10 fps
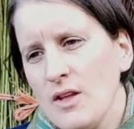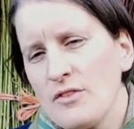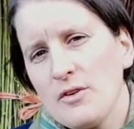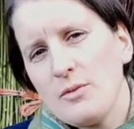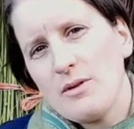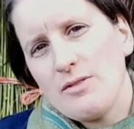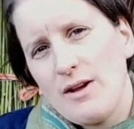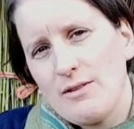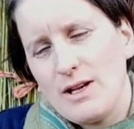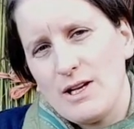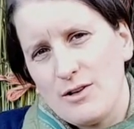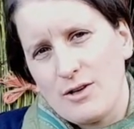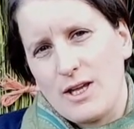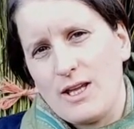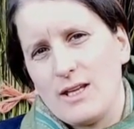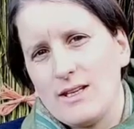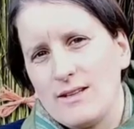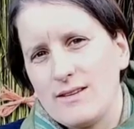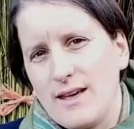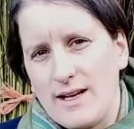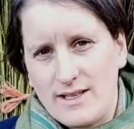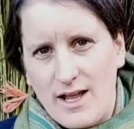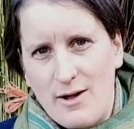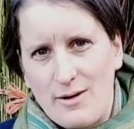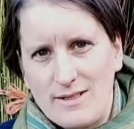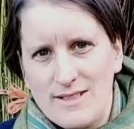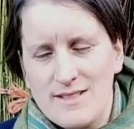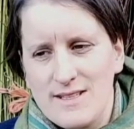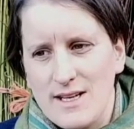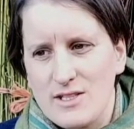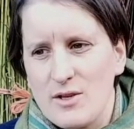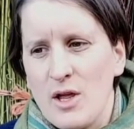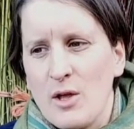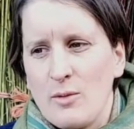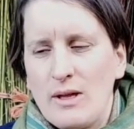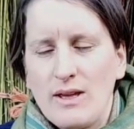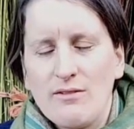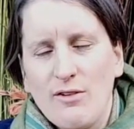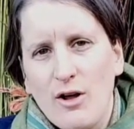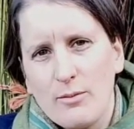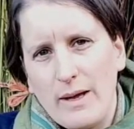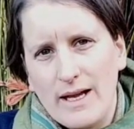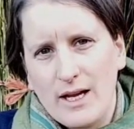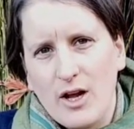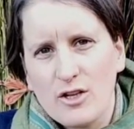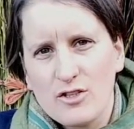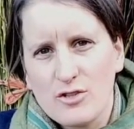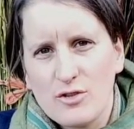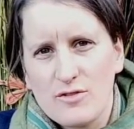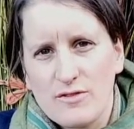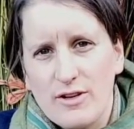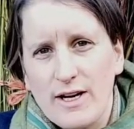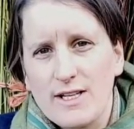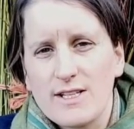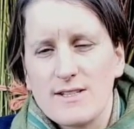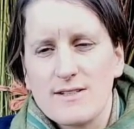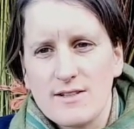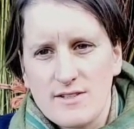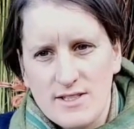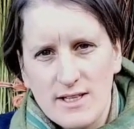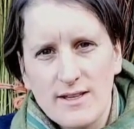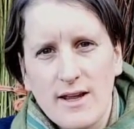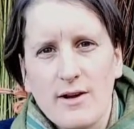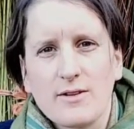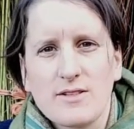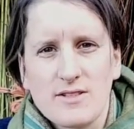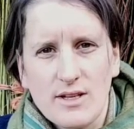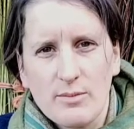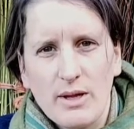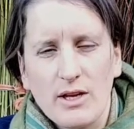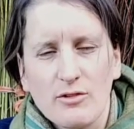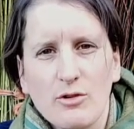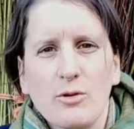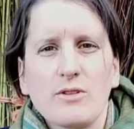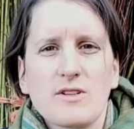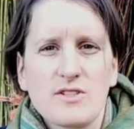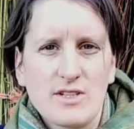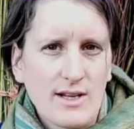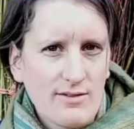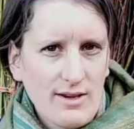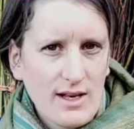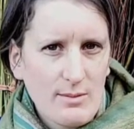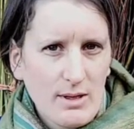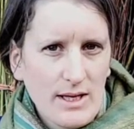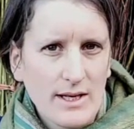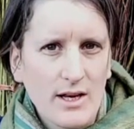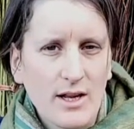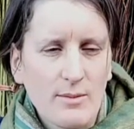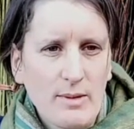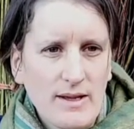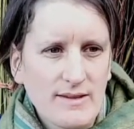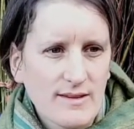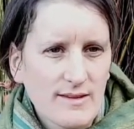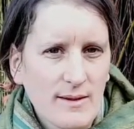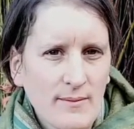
So we're very lucky that now at this stage we can fall back onto those varieties. They're still there, they're still being grown, they're still available in a lot of places.